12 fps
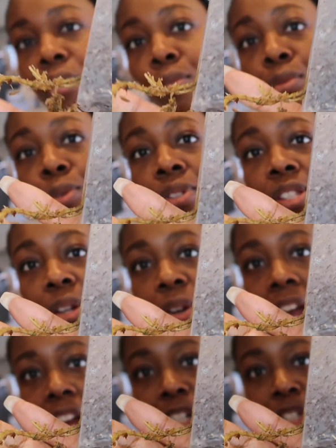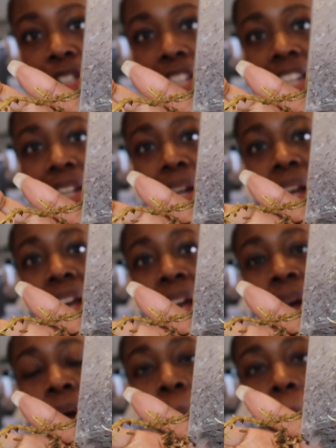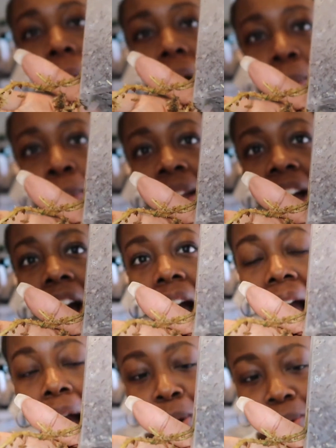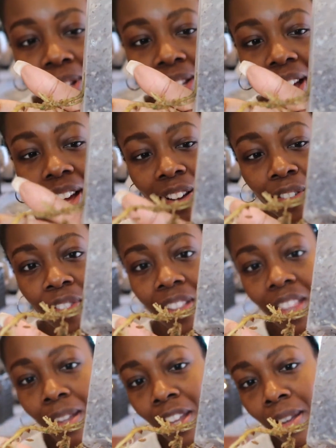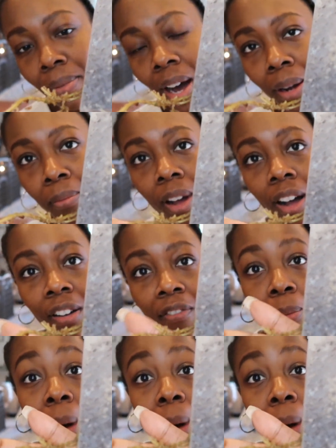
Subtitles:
the roots are actually popping out of the bottom of the